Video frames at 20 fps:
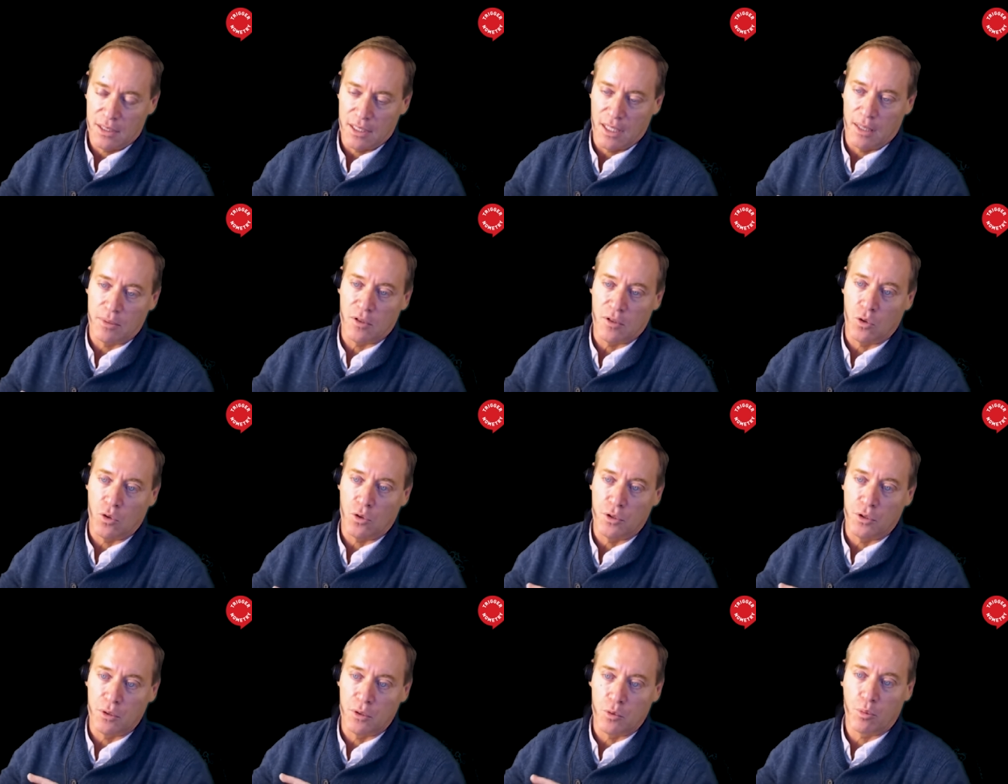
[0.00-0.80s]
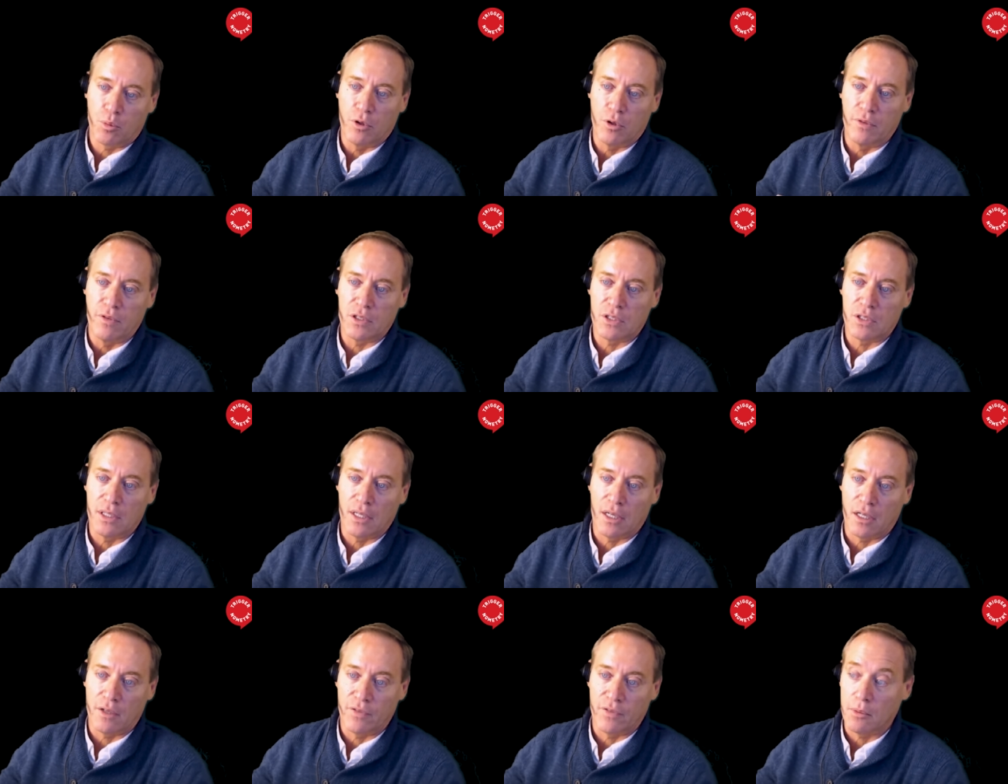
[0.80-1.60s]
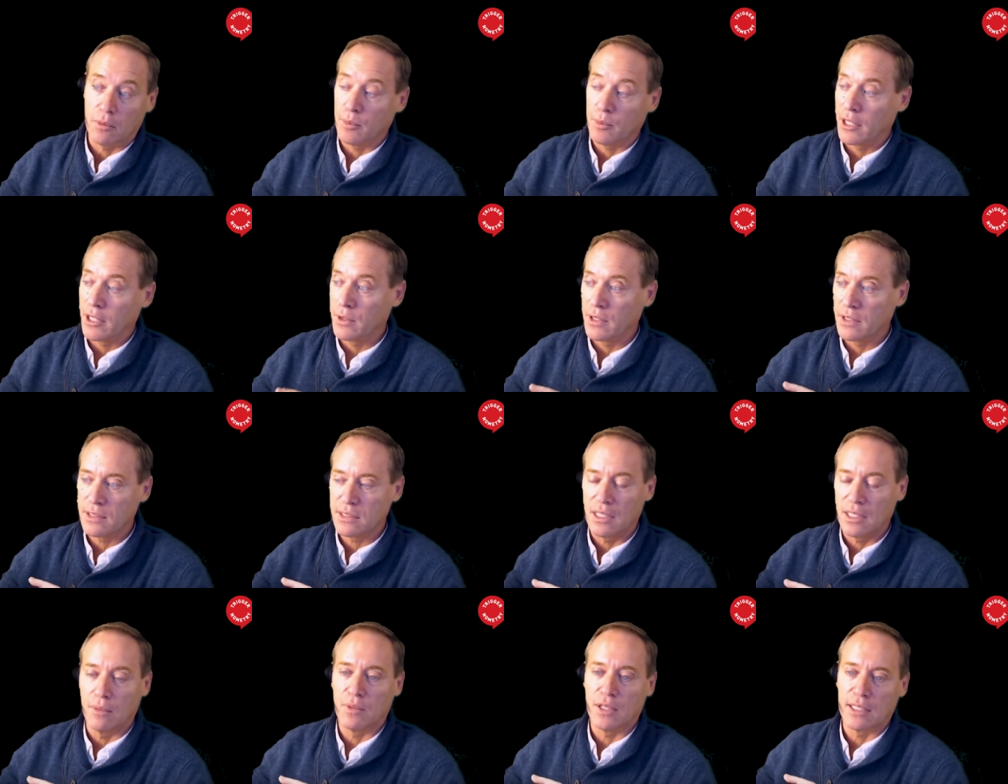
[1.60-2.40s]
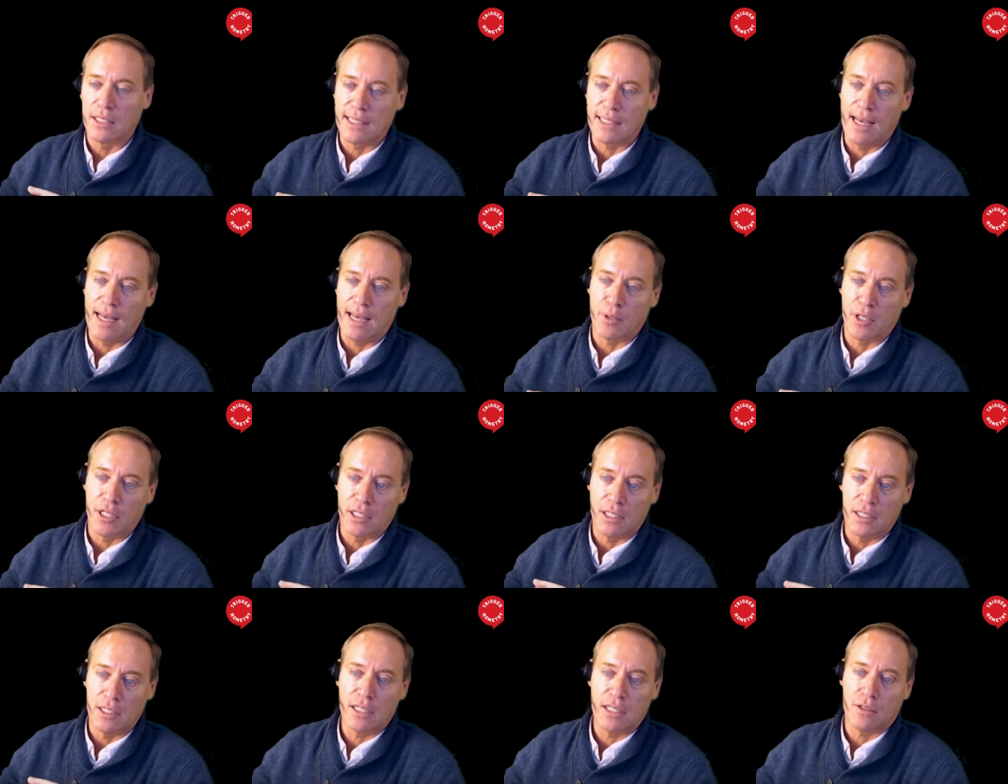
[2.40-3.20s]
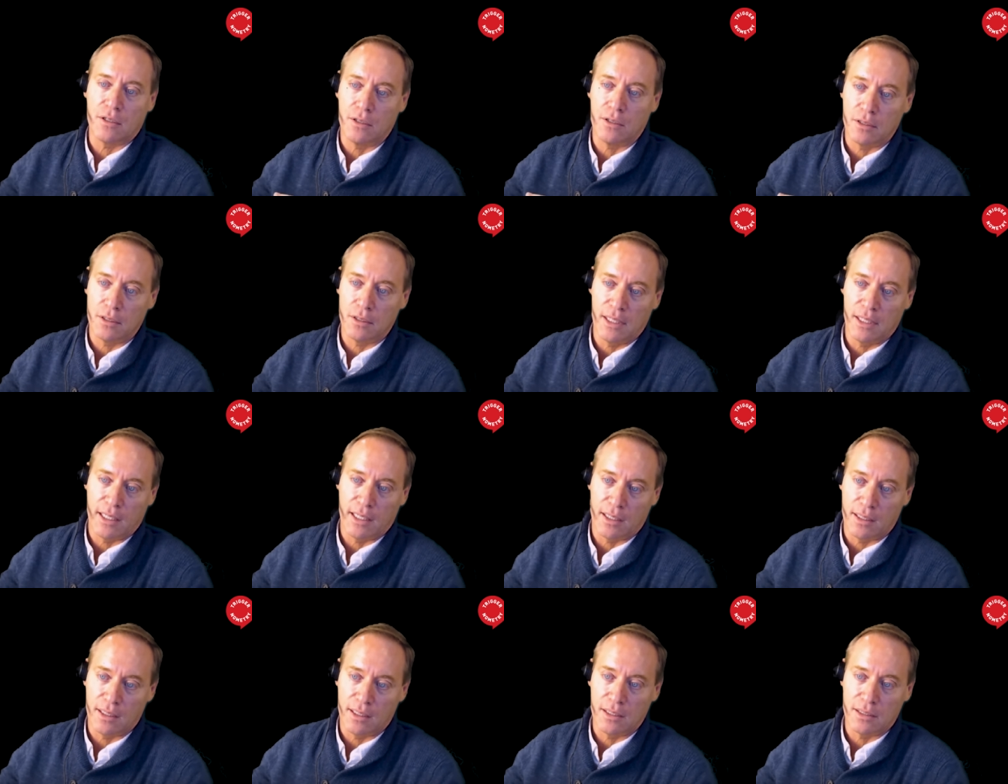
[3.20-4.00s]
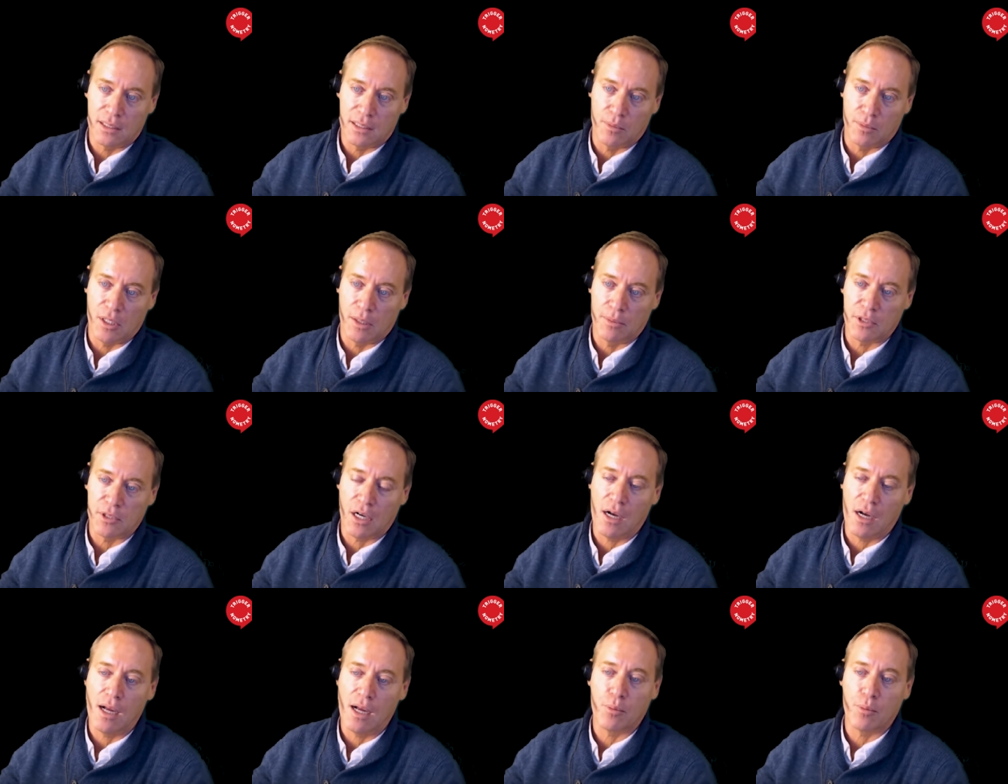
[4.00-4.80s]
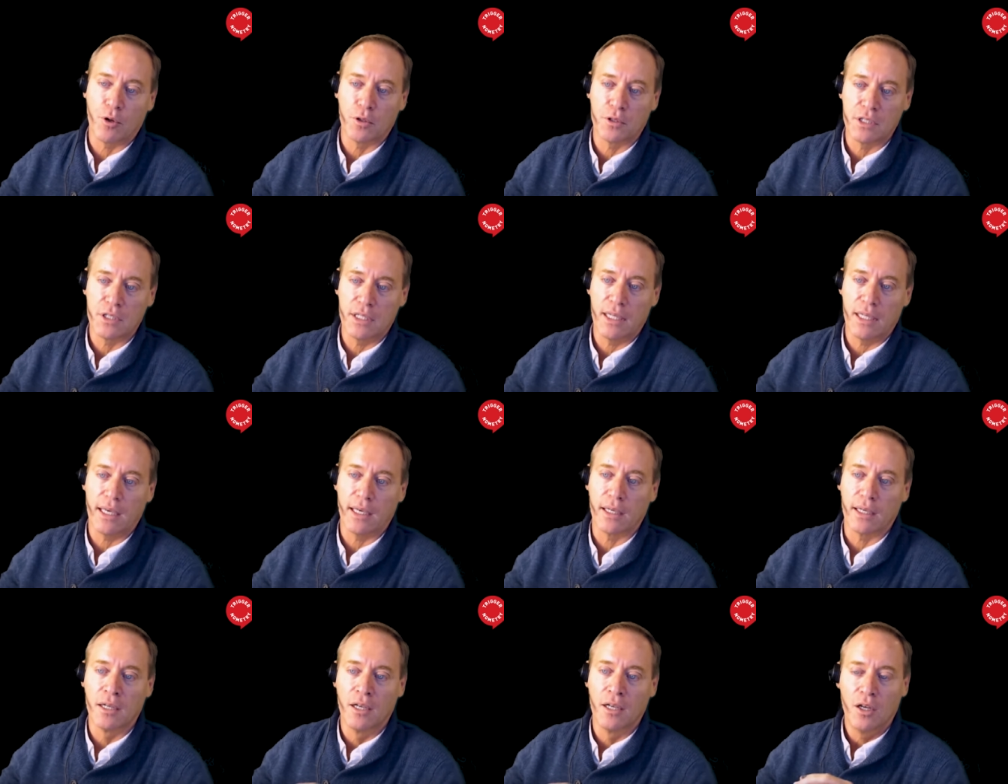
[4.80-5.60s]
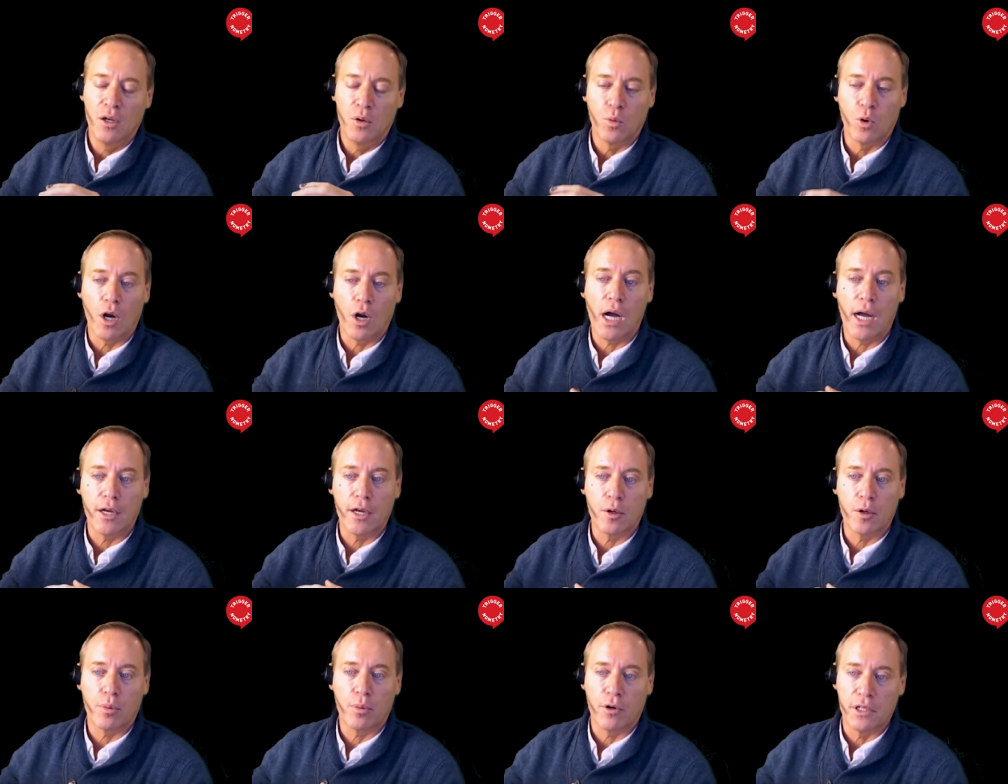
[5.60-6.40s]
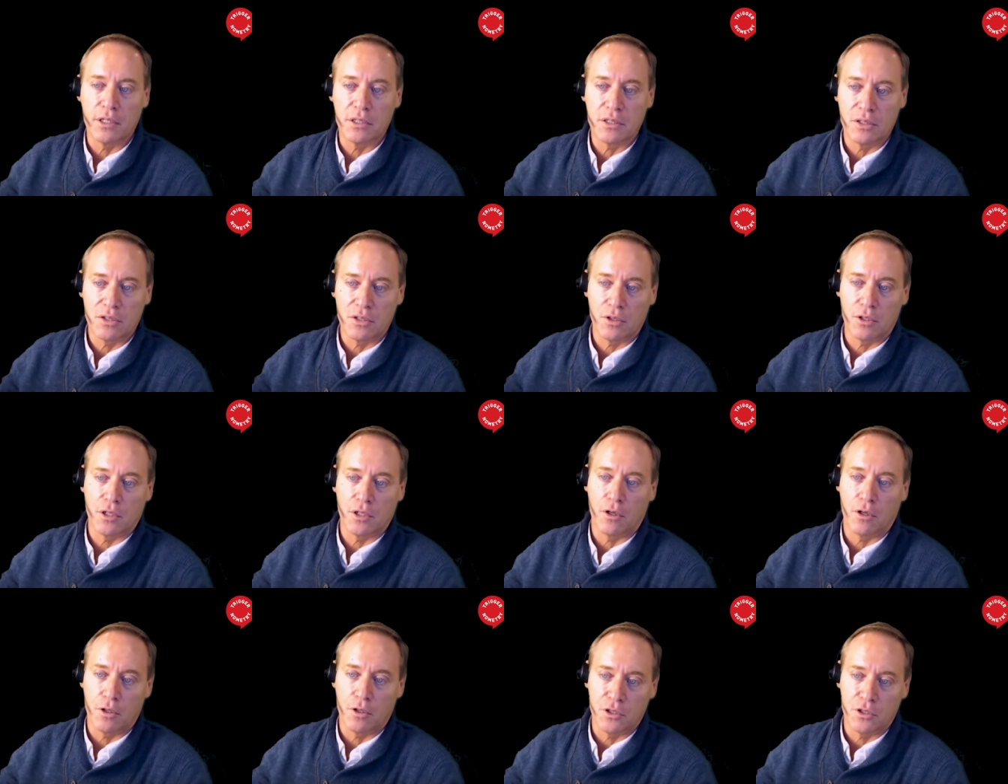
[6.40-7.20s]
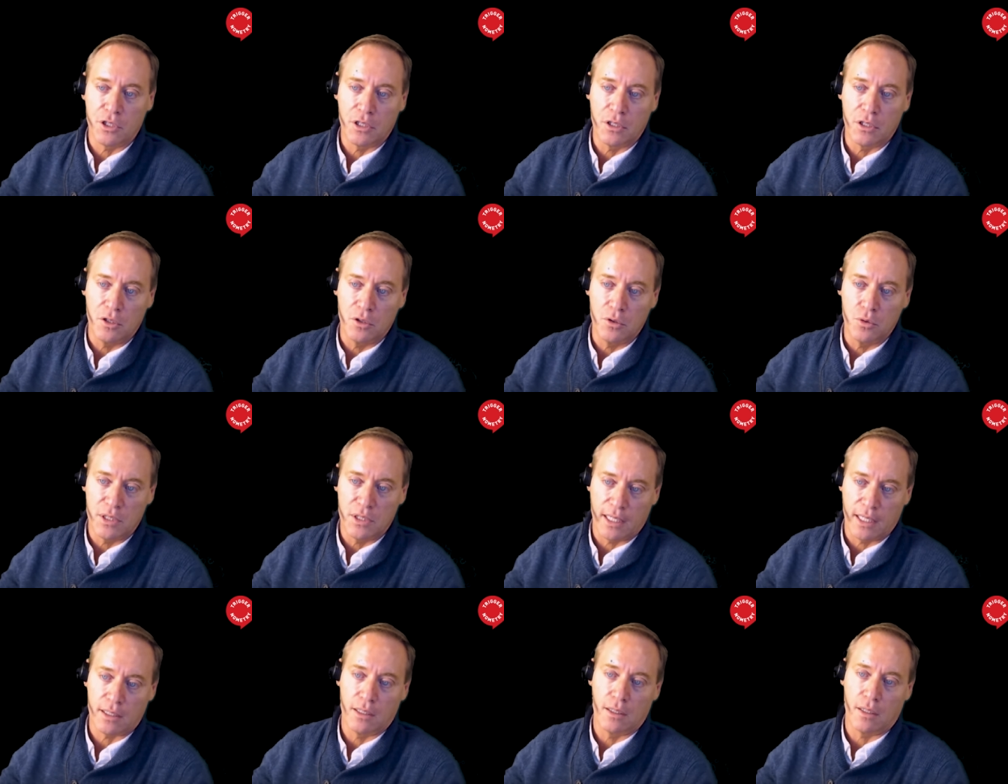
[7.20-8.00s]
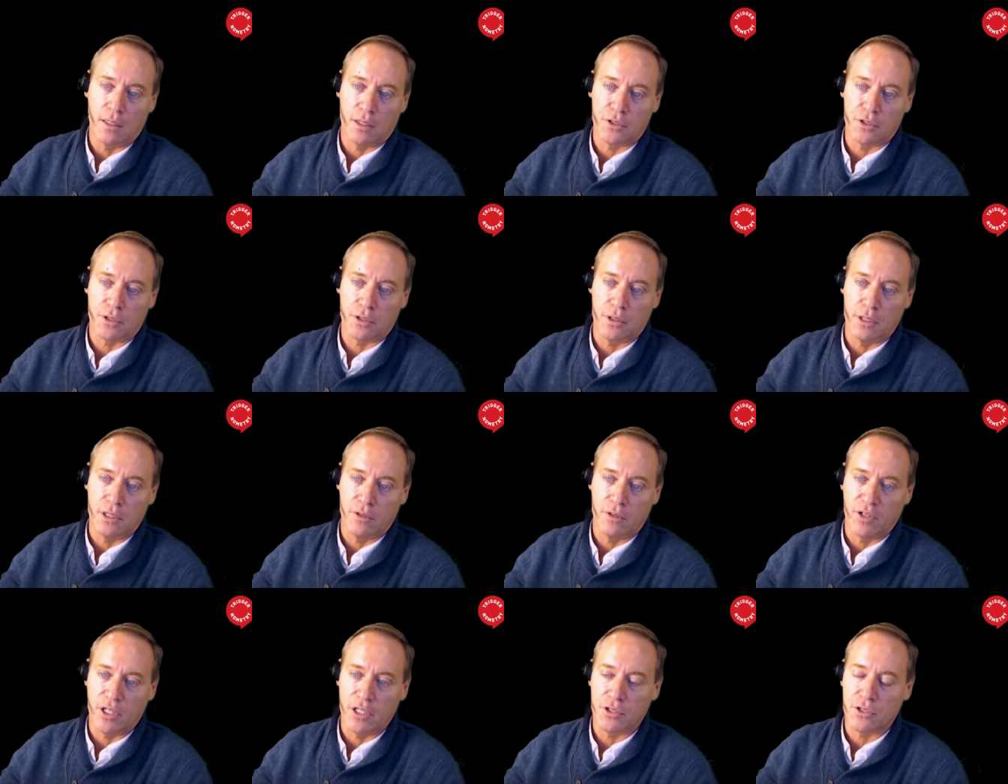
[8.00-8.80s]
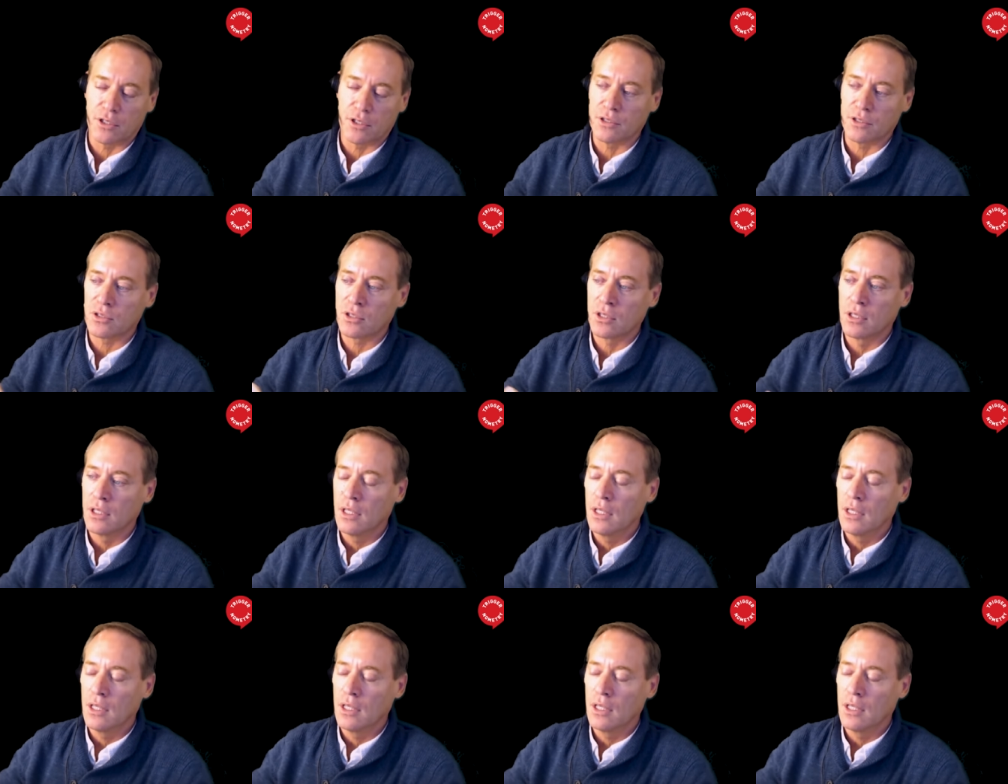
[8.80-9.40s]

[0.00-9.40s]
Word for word: types of gold that were previously not available. By the way, the same thing's happening in nickel and in some types of copper today where higher prices are encouraging new technological innovations.